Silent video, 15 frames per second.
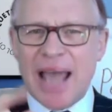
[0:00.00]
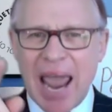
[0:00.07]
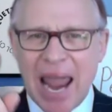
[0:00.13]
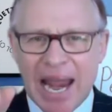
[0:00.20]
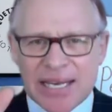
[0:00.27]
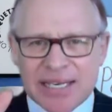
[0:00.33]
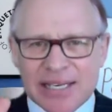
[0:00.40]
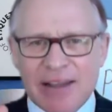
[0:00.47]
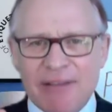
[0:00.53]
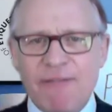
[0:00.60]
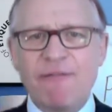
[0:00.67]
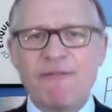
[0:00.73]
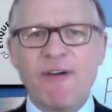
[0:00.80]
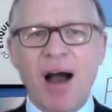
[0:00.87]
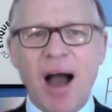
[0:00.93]

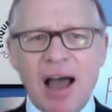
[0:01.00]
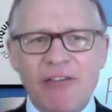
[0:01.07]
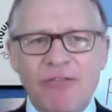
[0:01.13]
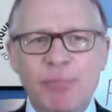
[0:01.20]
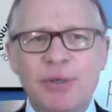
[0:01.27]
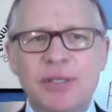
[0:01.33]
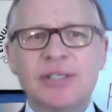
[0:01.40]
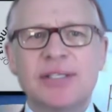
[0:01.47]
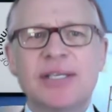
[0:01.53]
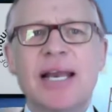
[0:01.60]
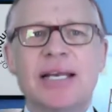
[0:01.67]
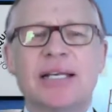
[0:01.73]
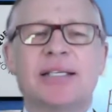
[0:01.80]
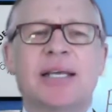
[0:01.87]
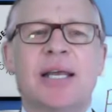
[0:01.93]

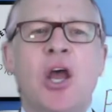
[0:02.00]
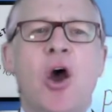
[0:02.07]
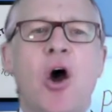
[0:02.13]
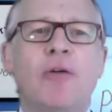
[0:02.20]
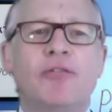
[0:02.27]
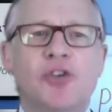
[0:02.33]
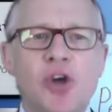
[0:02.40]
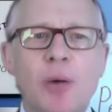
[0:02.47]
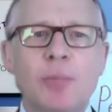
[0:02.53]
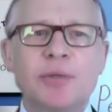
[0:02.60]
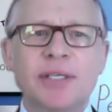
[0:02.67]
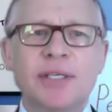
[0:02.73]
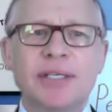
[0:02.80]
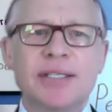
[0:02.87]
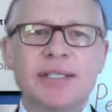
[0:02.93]
85% of job
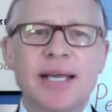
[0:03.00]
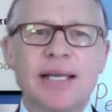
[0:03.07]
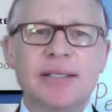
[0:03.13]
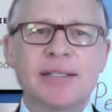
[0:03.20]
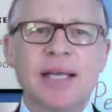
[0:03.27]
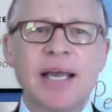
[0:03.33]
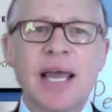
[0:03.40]
success